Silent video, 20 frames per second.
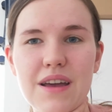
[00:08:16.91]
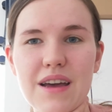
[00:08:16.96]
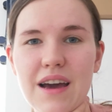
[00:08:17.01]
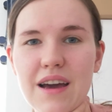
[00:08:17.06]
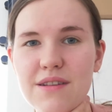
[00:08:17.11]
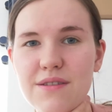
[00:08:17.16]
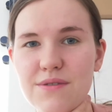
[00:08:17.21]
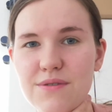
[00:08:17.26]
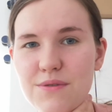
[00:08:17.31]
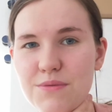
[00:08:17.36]
I
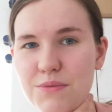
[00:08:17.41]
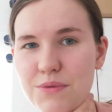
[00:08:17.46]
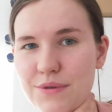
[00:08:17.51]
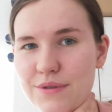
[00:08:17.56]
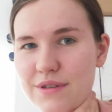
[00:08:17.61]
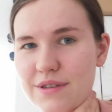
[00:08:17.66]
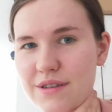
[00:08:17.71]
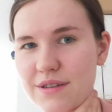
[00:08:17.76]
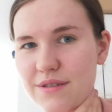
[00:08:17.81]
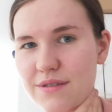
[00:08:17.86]
don't
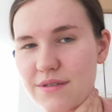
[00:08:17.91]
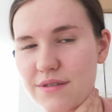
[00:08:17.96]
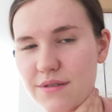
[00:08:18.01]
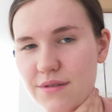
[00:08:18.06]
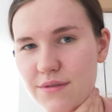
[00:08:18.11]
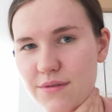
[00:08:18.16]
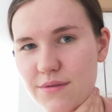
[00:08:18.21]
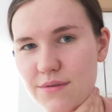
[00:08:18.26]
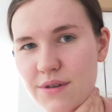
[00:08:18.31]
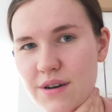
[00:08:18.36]
want it
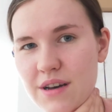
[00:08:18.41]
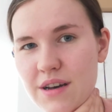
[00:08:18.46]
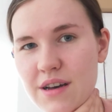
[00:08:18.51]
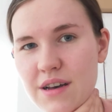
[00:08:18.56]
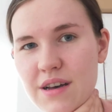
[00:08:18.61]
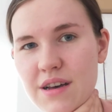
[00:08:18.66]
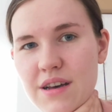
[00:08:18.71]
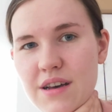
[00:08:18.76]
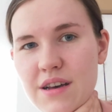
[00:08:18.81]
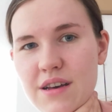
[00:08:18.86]
to,
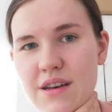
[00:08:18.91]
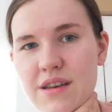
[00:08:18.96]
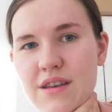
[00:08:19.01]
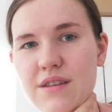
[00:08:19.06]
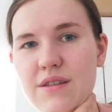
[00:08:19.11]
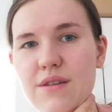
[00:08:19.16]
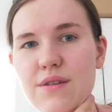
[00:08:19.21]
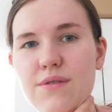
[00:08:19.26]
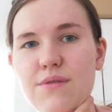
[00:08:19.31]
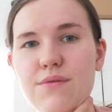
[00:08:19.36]
you
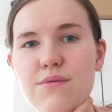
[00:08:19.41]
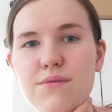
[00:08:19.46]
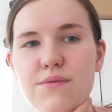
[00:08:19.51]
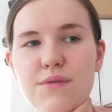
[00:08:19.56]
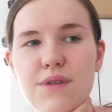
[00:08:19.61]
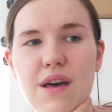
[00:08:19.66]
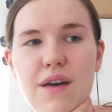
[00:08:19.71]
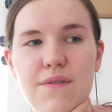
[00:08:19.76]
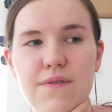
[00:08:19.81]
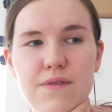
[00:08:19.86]
know,
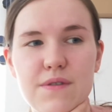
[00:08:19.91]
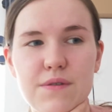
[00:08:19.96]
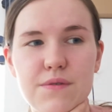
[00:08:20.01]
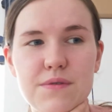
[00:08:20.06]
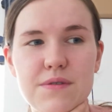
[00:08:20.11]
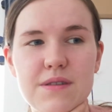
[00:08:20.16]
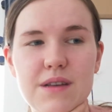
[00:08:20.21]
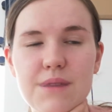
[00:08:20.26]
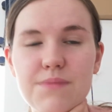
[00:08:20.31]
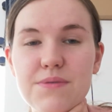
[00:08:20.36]
have no
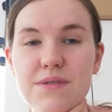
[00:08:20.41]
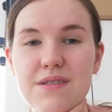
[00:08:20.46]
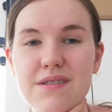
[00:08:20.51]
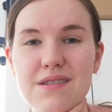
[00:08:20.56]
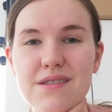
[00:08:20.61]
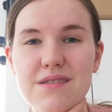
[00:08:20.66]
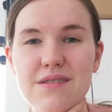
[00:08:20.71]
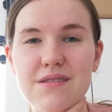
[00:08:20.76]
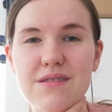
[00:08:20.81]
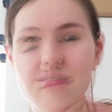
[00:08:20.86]

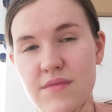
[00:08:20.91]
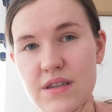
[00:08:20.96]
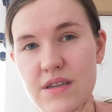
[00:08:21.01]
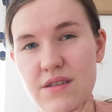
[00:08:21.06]
substance.